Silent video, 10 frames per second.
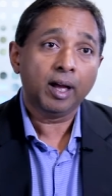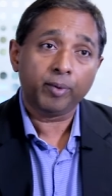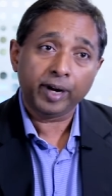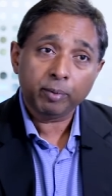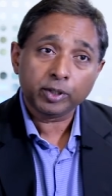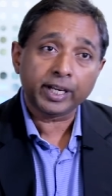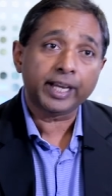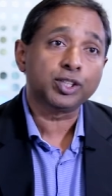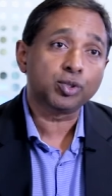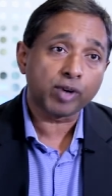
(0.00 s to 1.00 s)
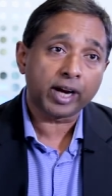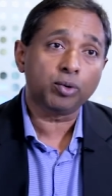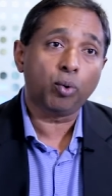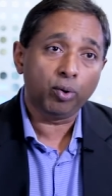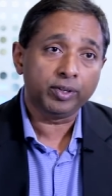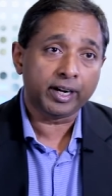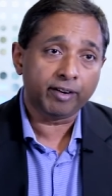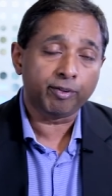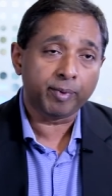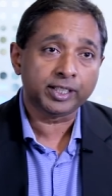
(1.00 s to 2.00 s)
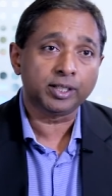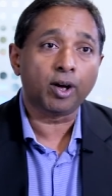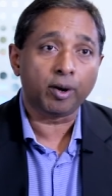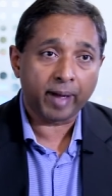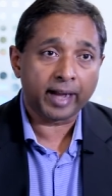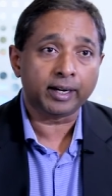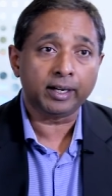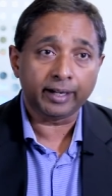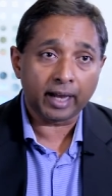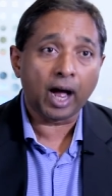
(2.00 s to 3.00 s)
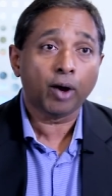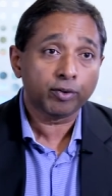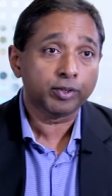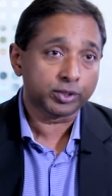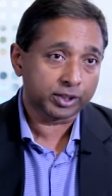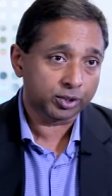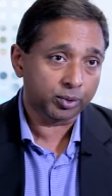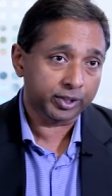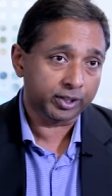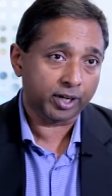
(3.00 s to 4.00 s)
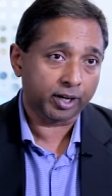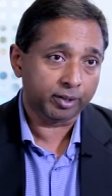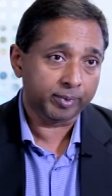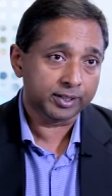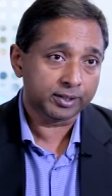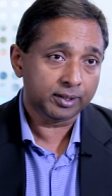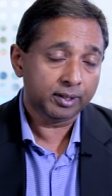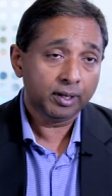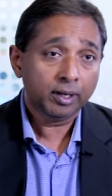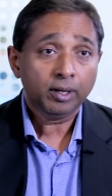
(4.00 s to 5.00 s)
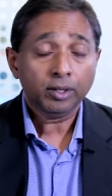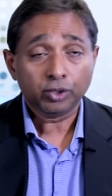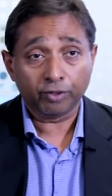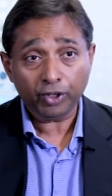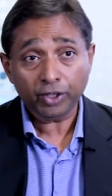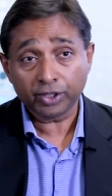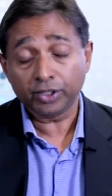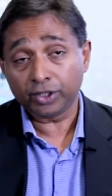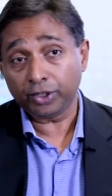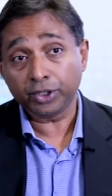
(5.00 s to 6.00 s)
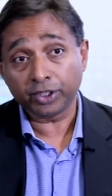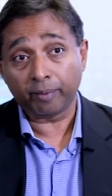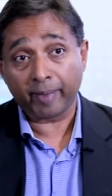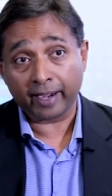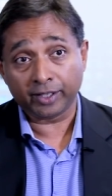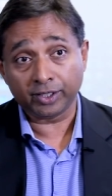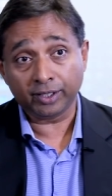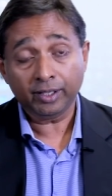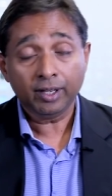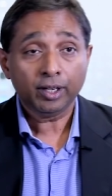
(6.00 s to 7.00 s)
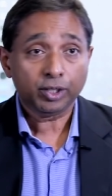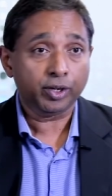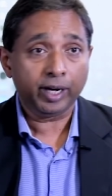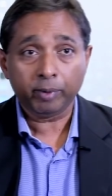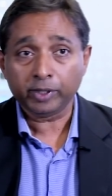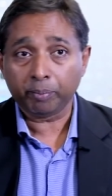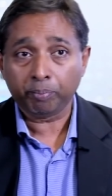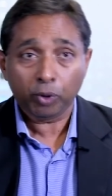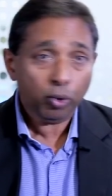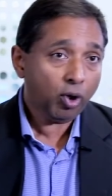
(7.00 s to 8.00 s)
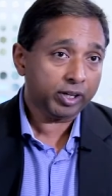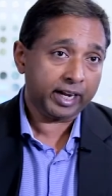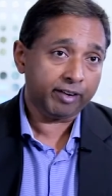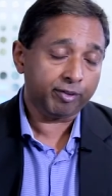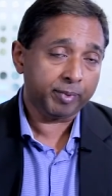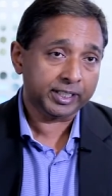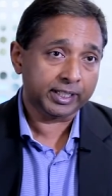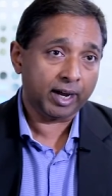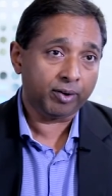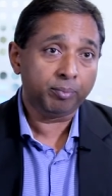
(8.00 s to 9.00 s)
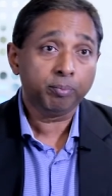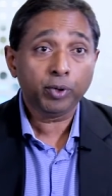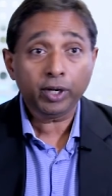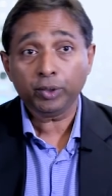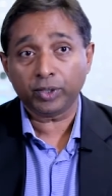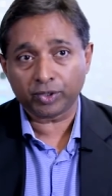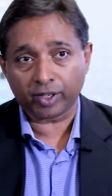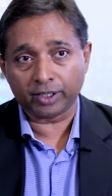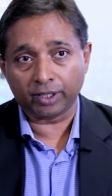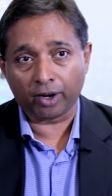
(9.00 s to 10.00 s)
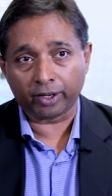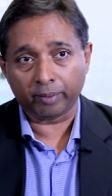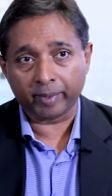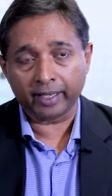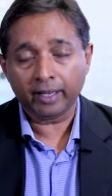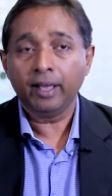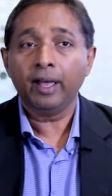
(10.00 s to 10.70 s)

We're able to extract all of that information automatically out of those custodial documents. So if you're an institutional manager, you're able to pull all that information out, put into a structured document,